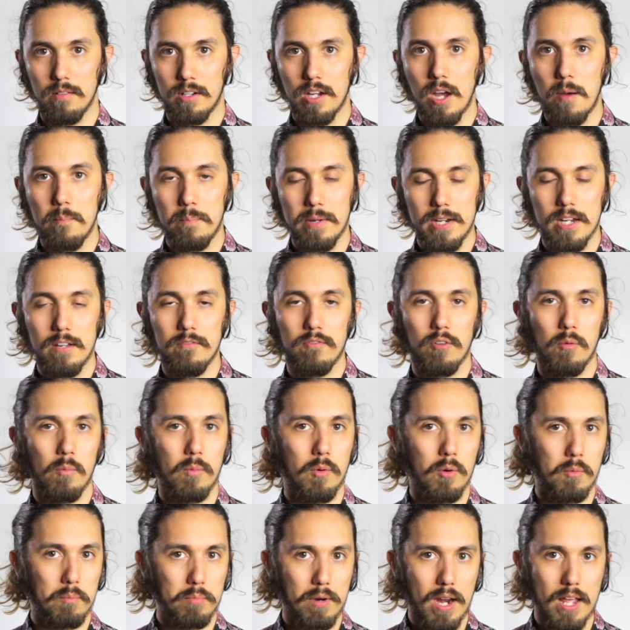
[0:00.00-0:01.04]
company for
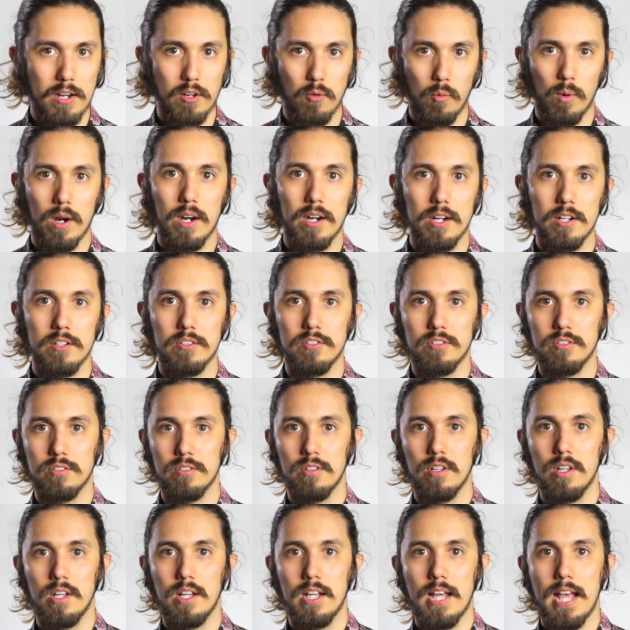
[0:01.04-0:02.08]
more brand awareness,
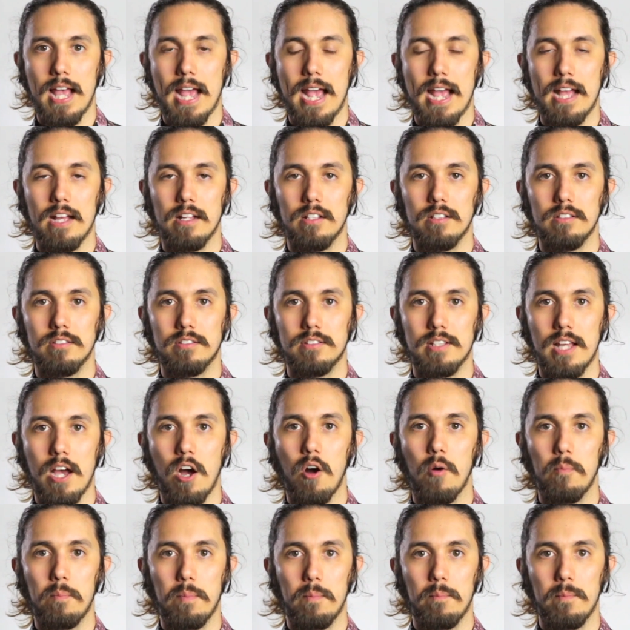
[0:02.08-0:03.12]
and to
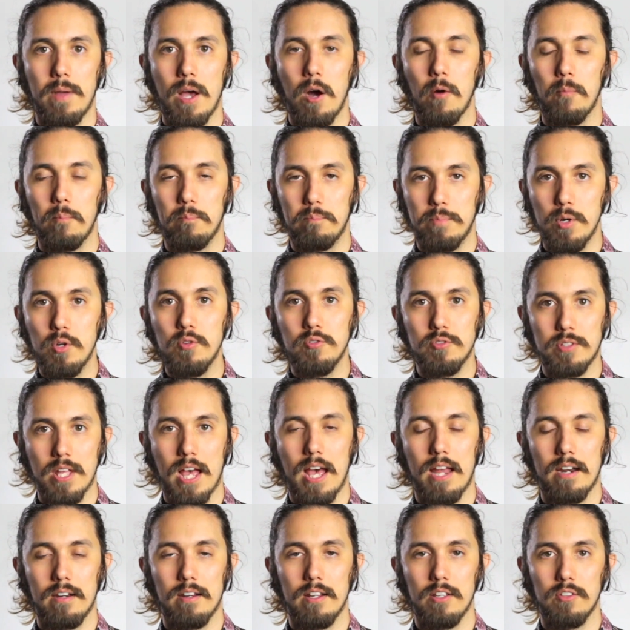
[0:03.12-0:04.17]
help boost
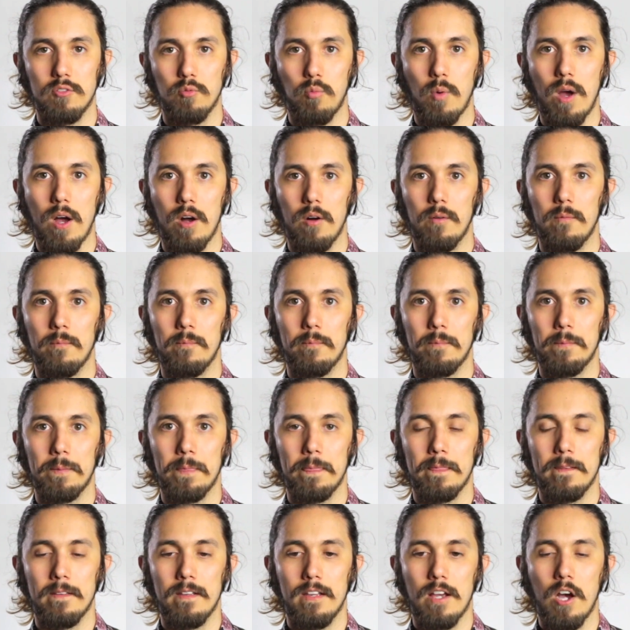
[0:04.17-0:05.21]
that as well,
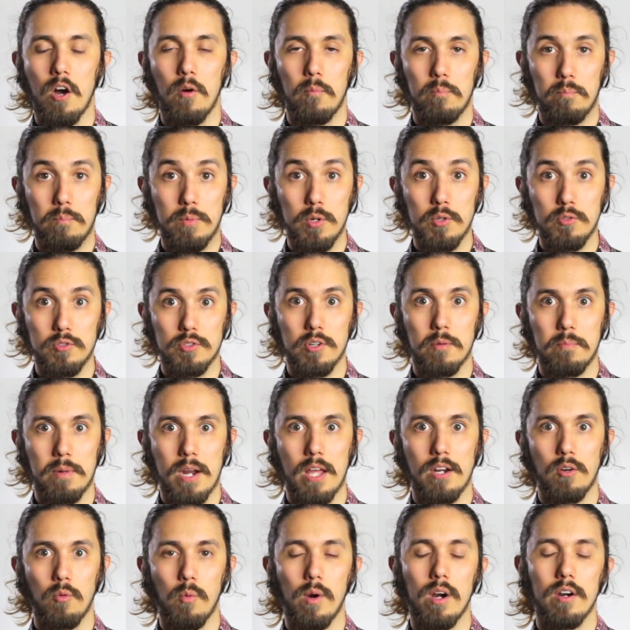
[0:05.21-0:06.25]
help boost their
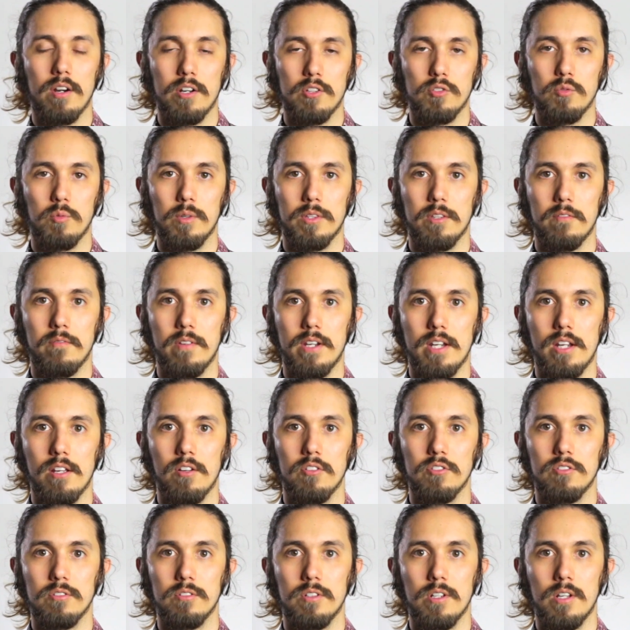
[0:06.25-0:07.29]
brand awareness with the
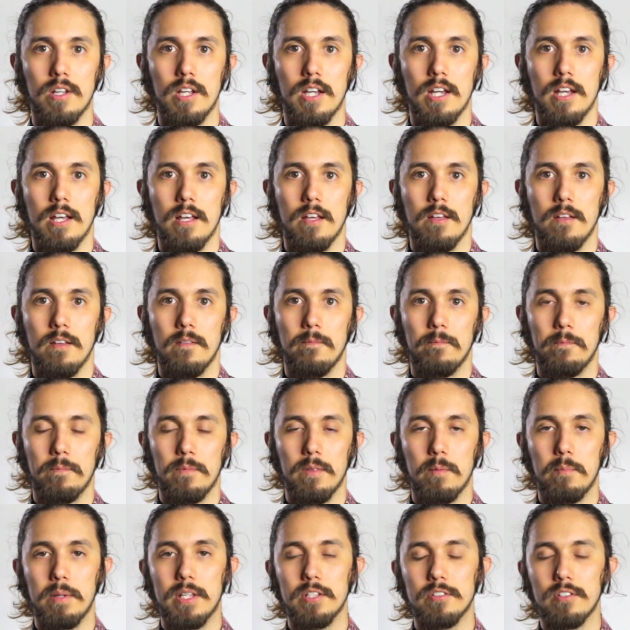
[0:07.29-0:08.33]
videos.
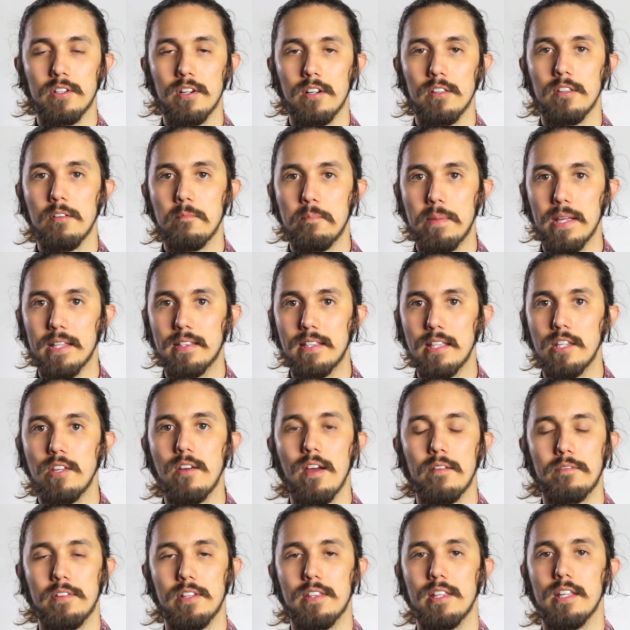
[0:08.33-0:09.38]
Because another big thing you
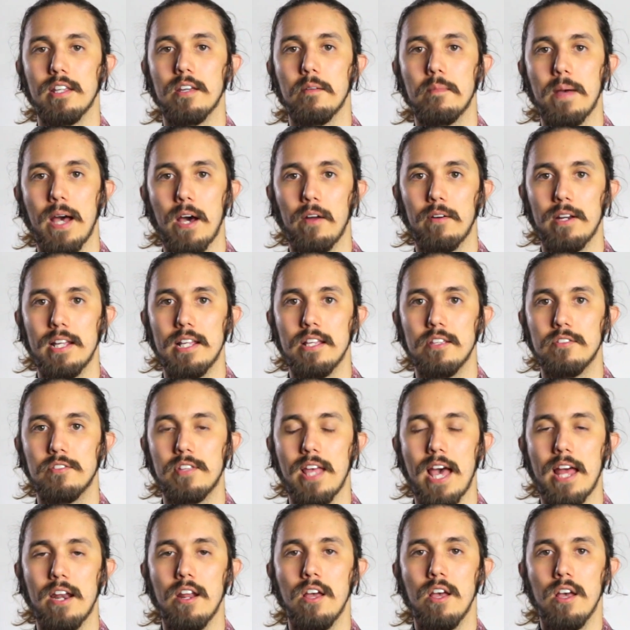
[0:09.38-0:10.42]
have to think about is
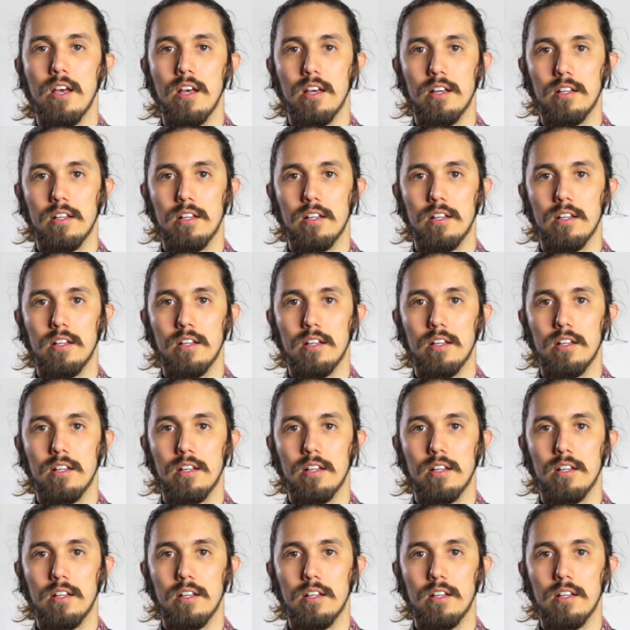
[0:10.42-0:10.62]
that